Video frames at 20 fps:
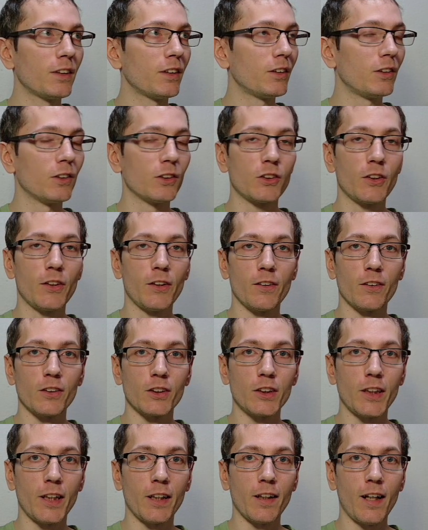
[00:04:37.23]
just so you
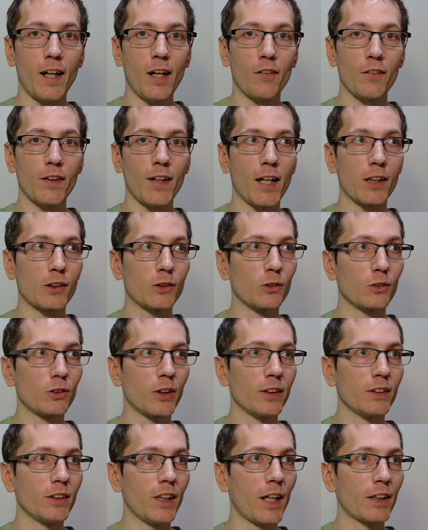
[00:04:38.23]
understand how the actual
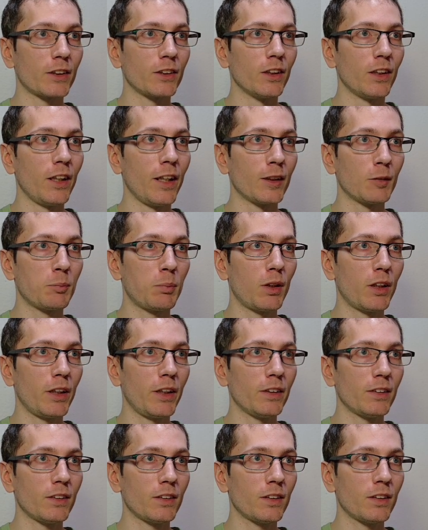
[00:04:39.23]
transaction takes
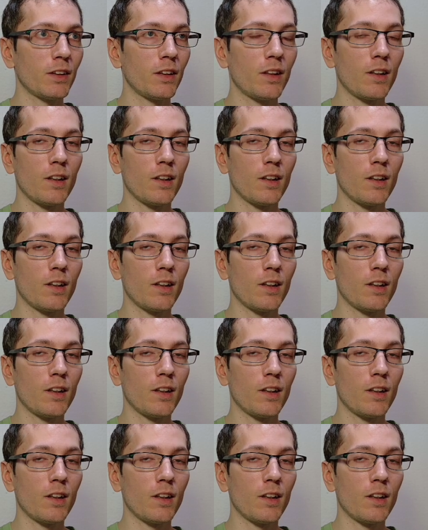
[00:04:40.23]
place.